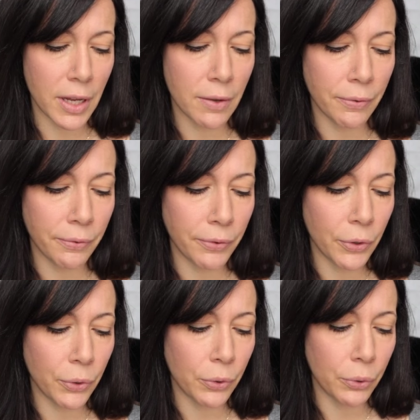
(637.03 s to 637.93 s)
if
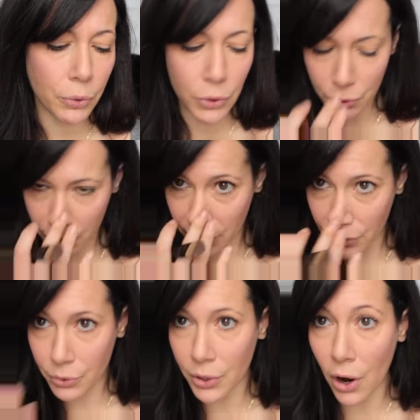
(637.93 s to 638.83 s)
you choose to
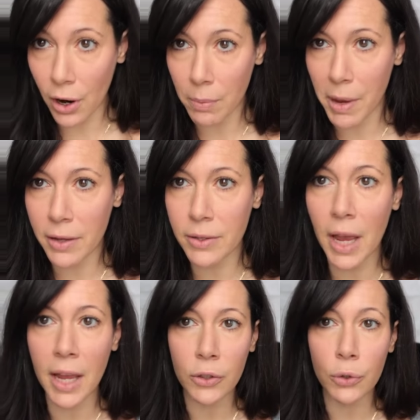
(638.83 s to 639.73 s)
use RMS
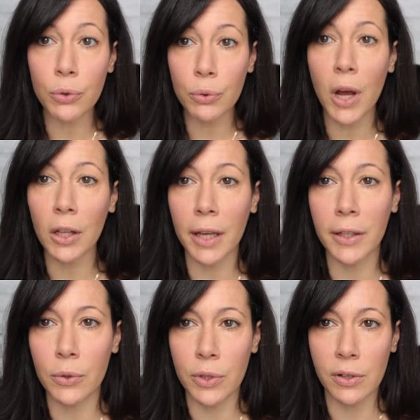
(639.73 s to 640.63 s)
and you do not
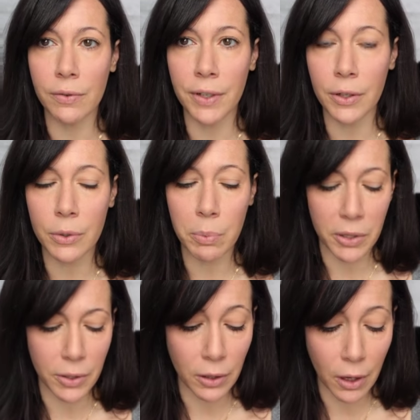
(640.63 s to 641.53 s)
like using your fingers,
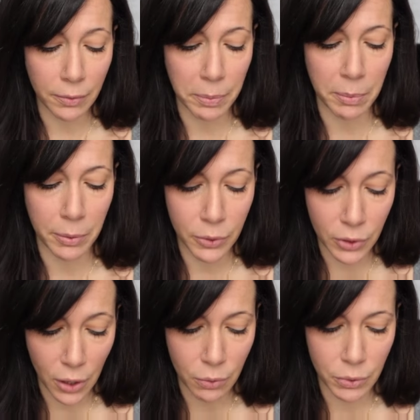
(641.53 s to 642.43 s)
because a lot of people
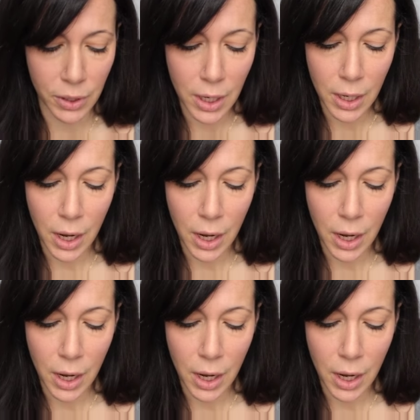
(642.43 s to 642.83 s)
don't,